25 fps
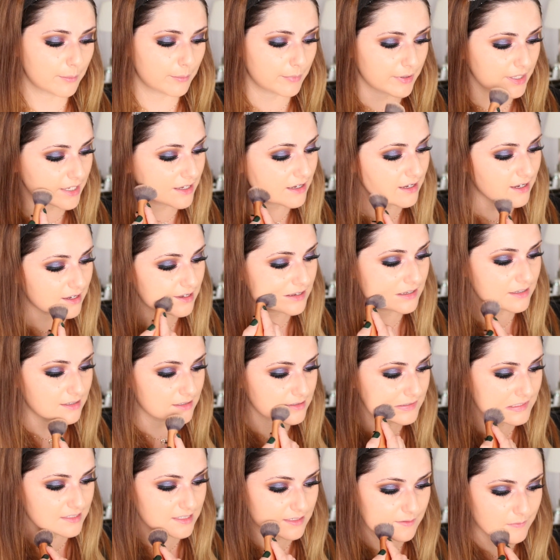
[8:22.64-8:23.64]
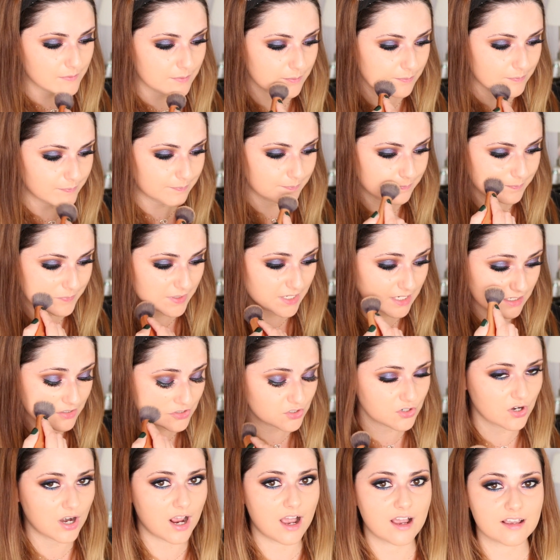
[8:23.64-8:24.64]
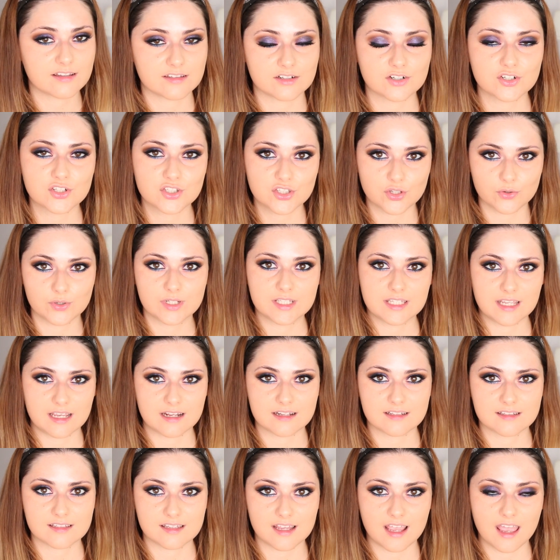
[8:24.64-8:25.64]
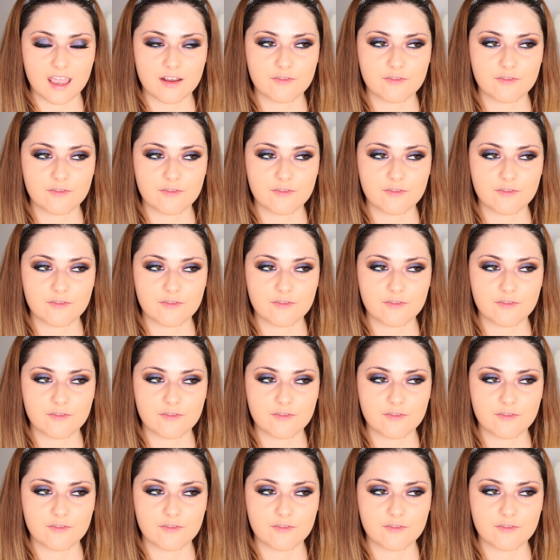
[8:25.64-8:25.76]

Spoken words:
because your eyes are so intense,